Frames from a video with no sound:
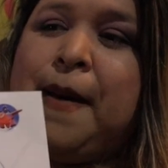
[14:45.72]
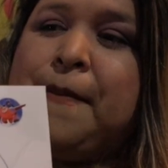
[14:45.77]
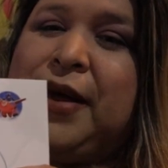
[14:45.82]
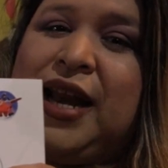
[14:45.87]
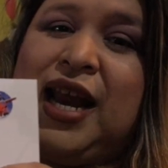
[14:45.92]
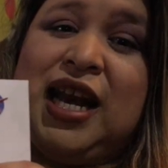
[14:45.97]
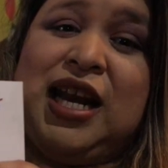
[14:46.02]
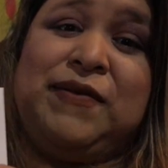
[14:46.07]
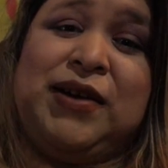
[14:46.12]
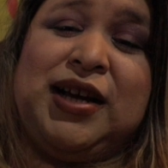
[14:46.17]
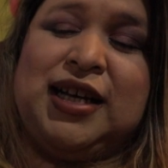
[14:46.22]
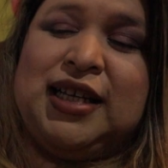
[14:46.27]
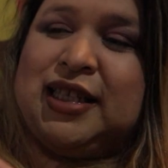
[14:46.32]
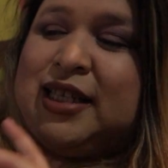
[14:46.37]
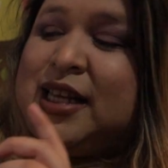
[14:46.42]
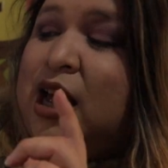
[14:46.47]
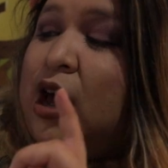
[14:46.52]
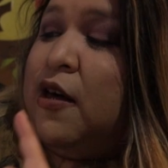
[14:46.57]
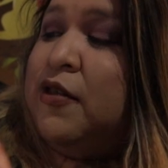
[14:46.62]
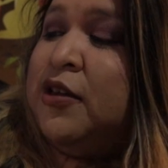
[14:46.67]
But anyways,
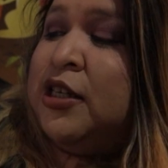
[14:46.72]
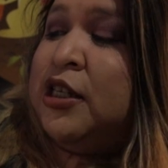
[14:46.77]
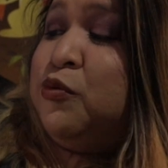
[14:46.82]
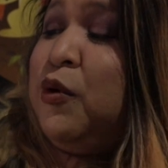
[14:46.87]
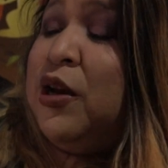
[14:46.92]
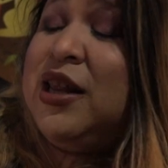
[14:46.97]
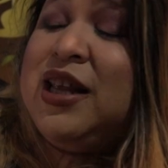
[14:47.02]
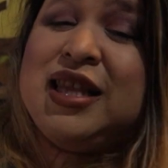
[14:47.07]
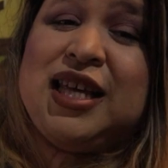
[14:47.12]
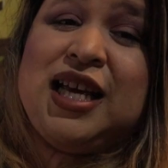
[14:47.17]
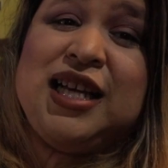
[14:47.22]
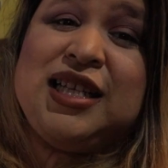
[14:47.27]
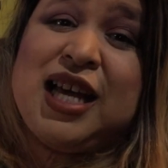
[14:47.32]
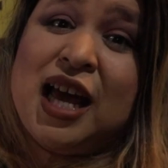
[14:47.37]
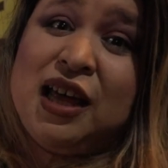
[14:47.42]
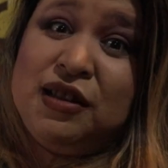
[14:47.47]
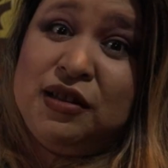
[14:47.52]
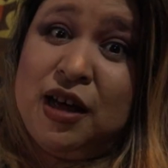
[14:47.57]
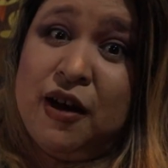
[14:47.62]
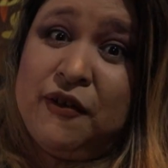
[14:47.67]
this is one of the things
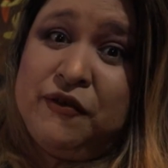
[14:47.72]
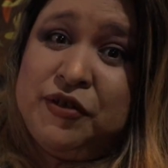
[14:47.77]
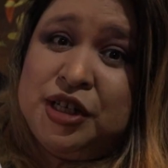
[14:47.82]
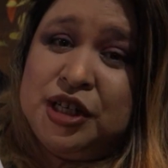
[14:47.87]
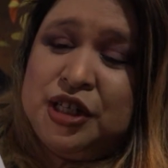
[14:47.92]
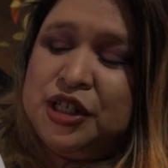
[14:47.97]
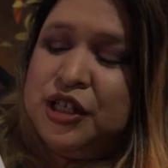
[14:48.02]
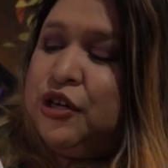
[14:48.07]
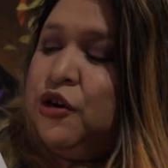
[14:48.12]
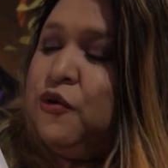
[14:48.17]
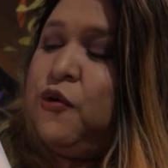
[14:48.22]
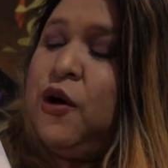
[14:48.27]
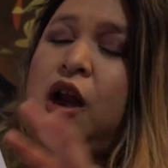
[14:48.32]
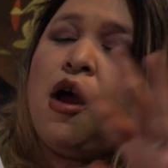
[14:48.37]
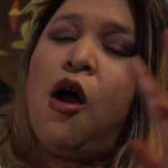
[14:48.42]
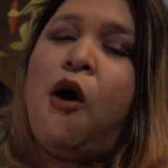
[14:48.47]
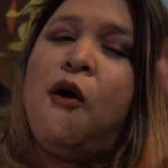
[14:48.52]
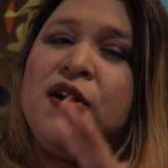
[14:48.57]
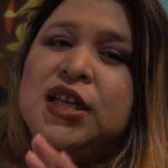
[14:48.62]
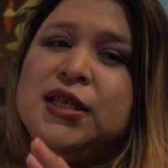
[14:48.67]
I love to do, and
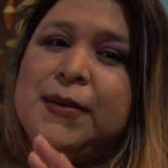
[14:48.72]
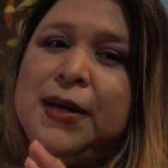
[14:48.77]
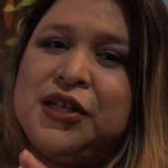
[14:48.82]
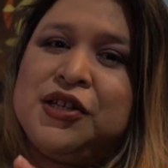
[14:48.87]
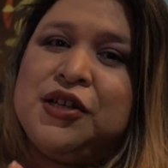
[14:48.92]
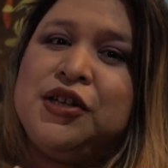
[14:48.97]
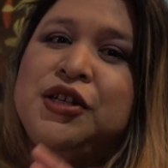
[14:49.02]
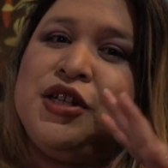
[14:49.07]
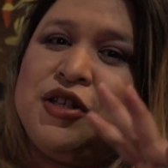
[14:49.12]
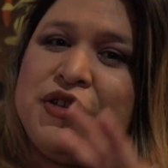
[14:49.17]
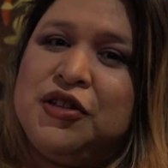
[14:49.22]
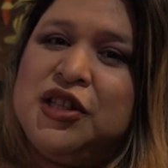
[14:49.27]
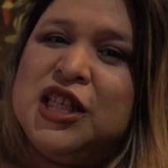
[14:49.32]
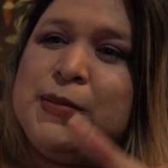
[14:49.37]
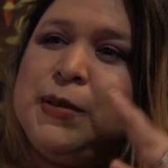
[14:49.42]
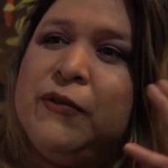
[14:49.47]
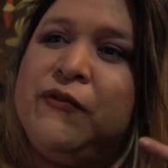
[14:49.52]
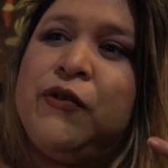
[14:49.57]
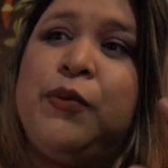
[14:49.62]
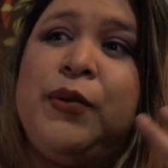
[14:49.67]
I always make sure to do
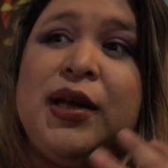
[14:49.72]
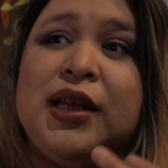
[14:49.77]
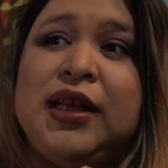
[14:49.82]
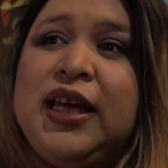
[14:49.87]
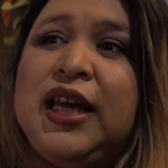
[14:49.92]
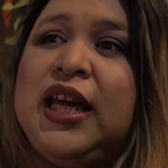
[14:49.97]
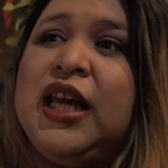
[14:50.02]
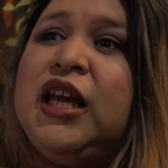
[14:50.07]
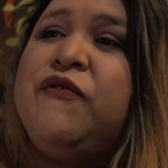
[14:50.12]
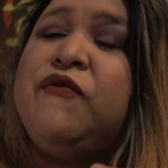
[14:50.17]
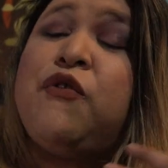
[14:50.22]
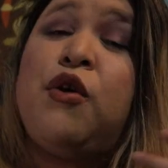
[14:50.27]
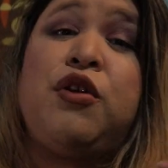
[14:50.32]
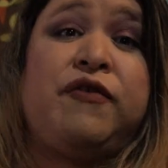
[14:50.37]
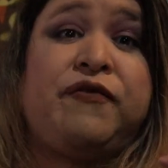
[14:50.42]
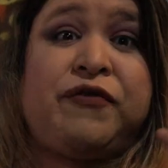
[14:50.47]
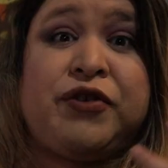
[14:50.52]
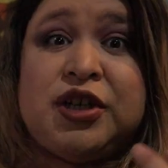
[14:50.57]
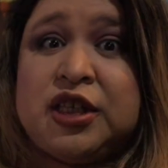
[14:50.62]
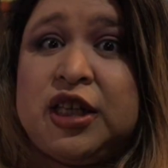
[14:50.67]
this before we leave or
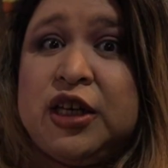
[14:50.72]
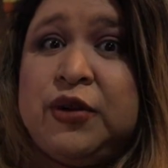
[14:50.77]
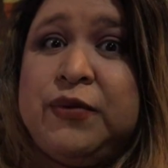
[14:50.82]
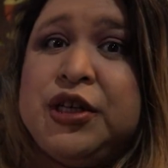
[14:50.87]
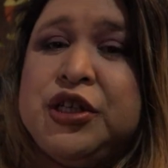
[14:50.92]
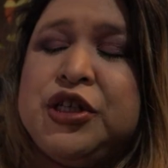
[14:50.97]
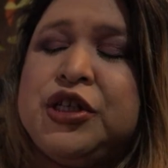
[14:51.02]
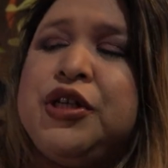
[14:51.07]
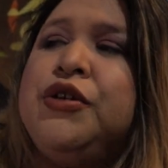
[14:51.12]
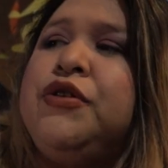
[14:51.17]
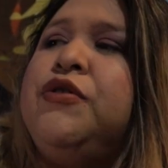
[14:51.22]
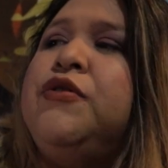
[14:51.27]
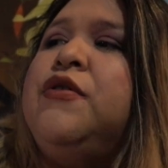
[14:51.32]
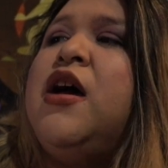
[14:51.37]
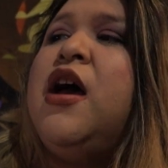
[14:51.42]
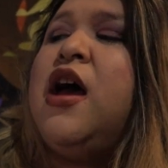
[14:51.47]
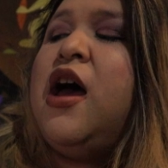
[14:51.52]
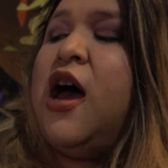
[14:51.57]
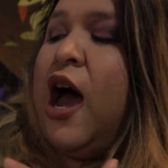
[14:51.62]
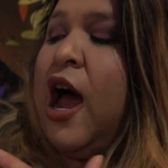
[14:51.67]
the first thing we do.
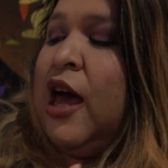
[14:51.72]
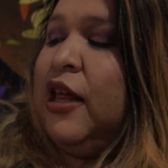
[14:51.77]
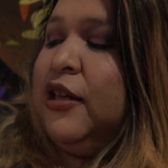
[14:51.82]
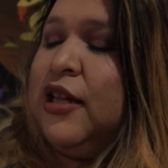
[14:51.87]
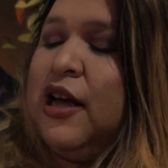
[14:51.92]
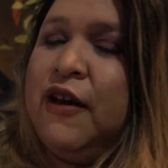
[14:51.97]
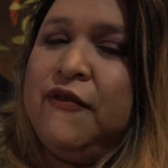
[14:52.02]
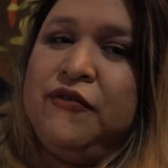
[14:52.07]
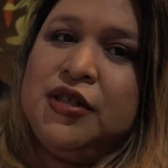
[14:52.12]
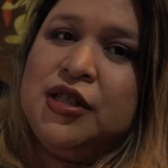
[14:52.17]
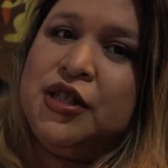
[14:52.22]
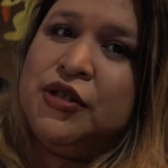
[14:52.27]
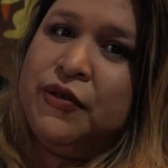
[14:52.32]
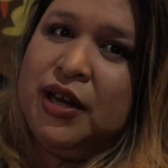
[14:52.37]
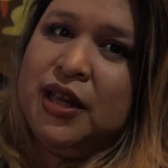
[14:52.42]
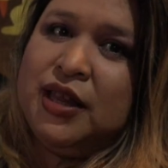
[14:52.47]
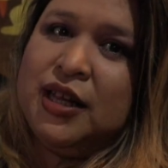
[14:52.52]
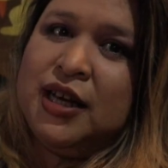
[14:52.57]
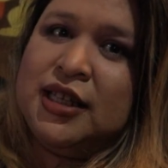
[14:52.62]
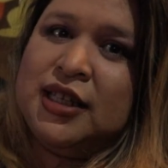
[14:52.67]
I love
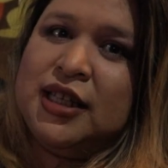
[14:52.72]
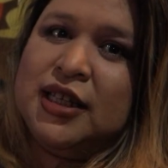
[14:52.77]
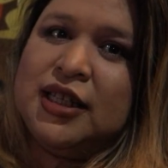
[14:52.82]
doing this.